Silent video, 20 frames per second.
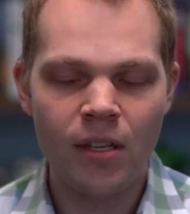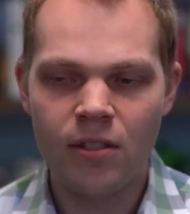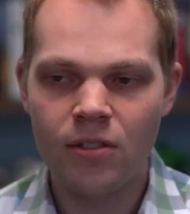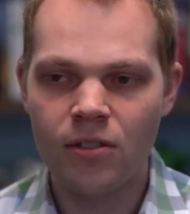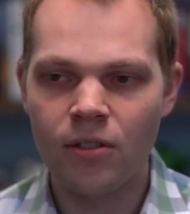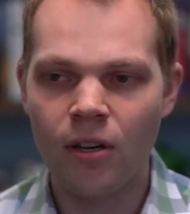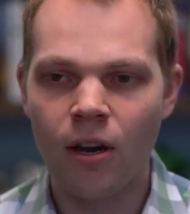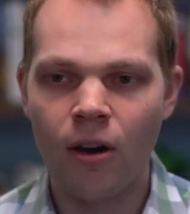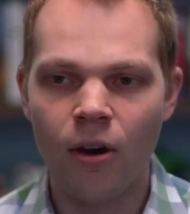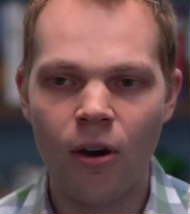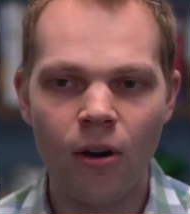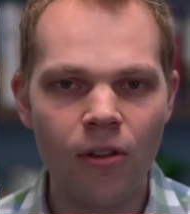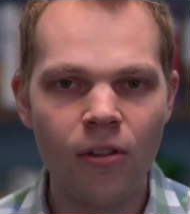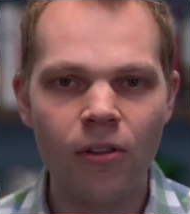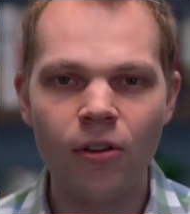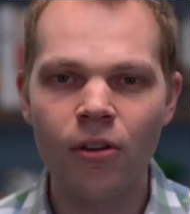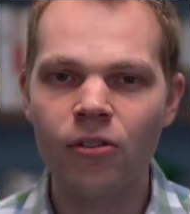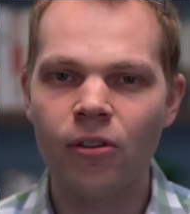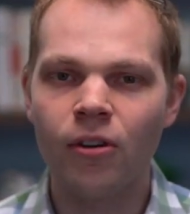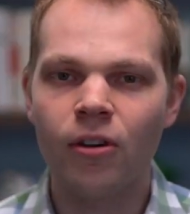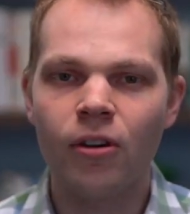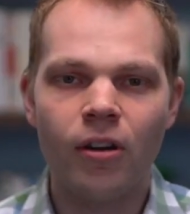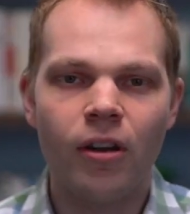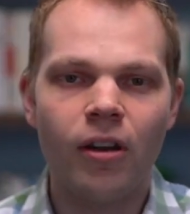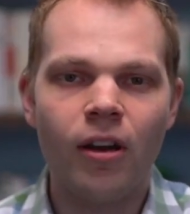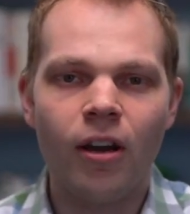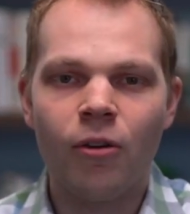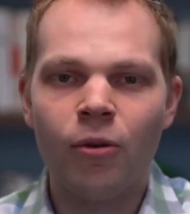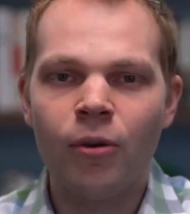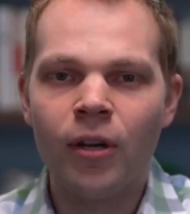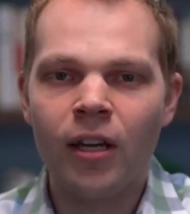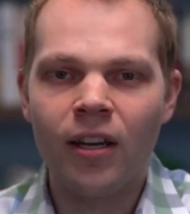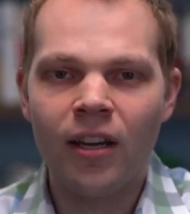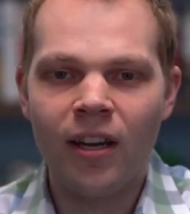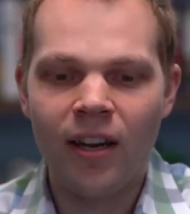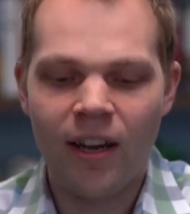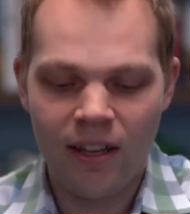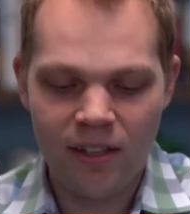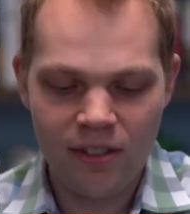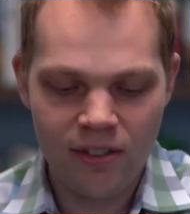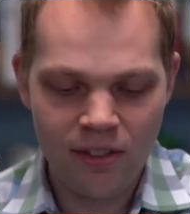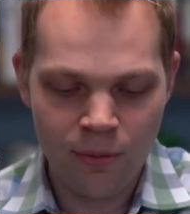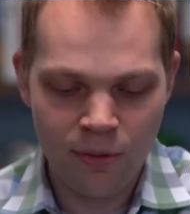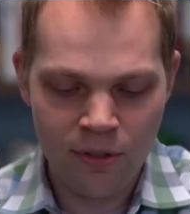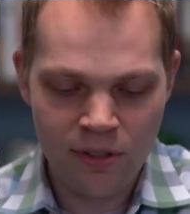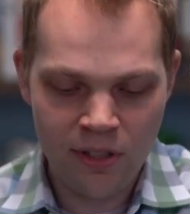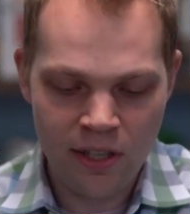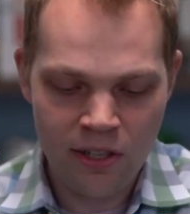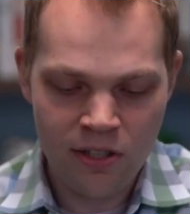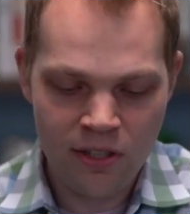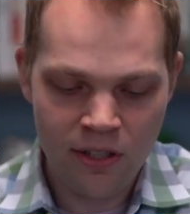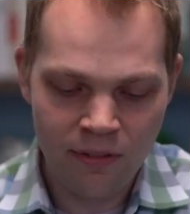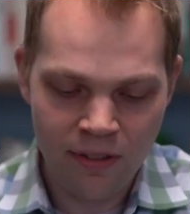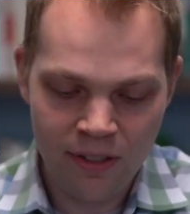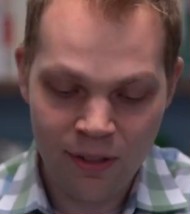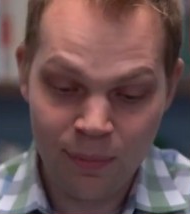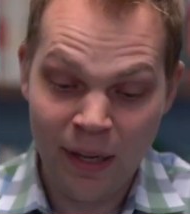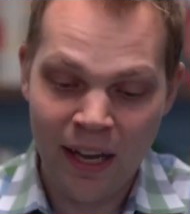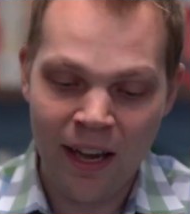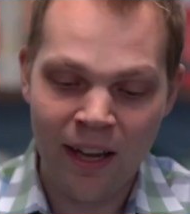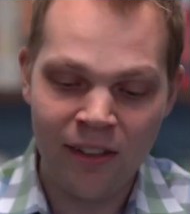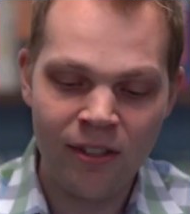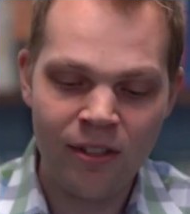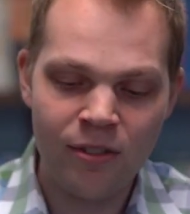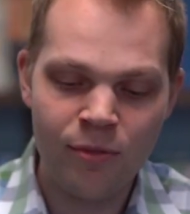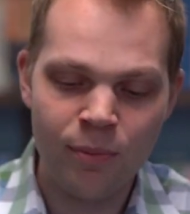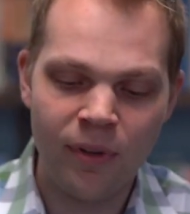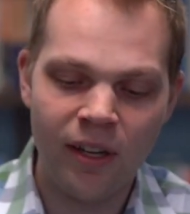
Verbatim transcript: So those are a quick uh, summarization of this passage.